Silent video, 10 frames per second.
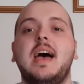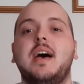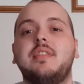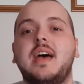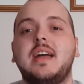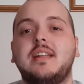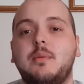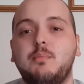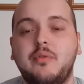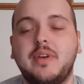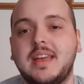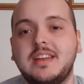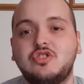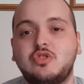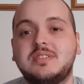And then moving
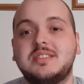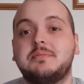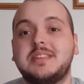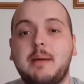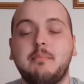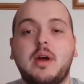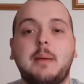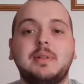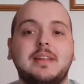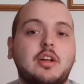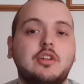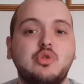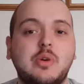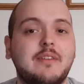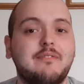into September, I plan on
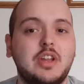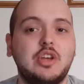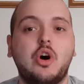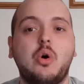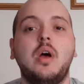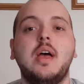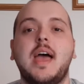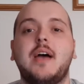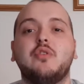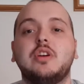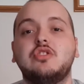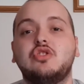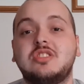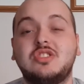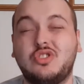doing a video every
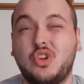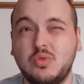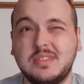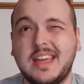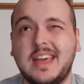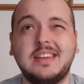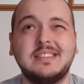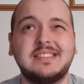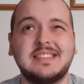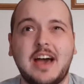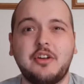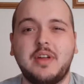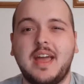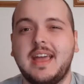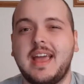Tuesday,
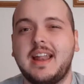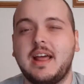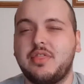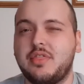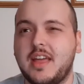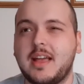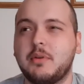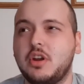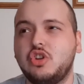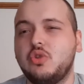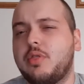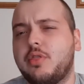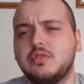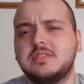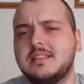Saturday, and I think I'm going to do
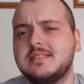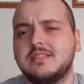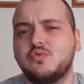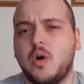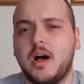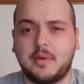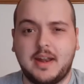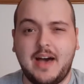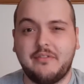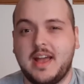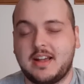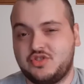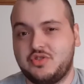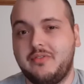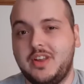Thursdays as well. I'm going to have an
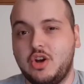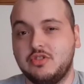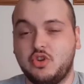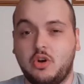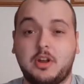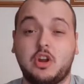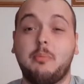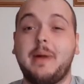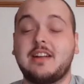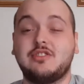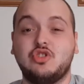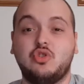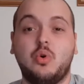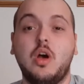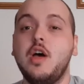extra video. So I'm going to go back
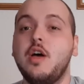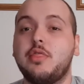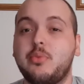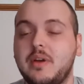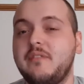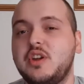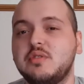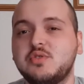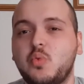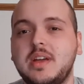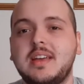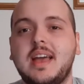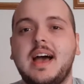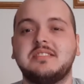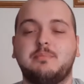to 3 videos a week
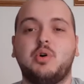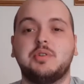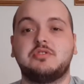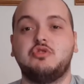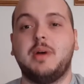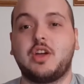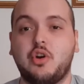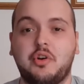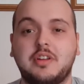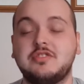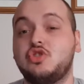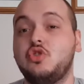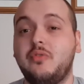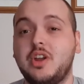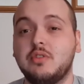as opposed to my current
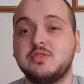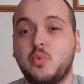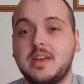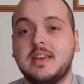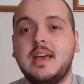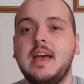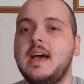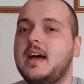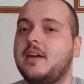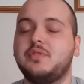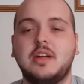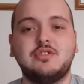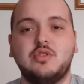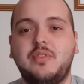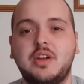2 videos a week. And I've done
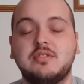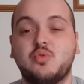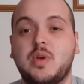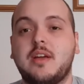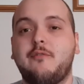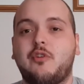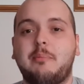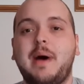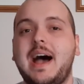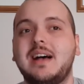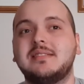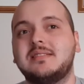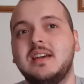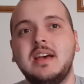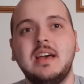2 videos a week for the
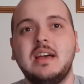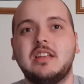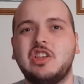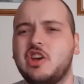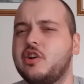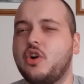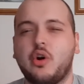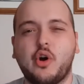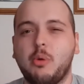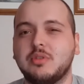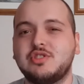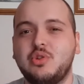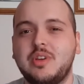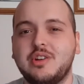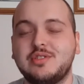past year or almost
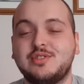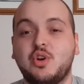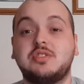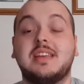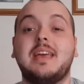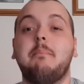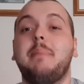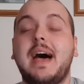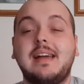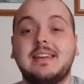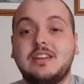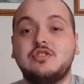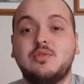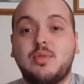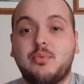2 years. So to get back
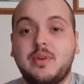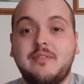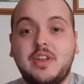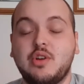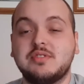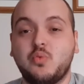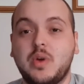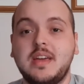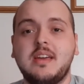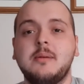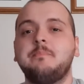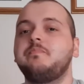into 3 videos a week,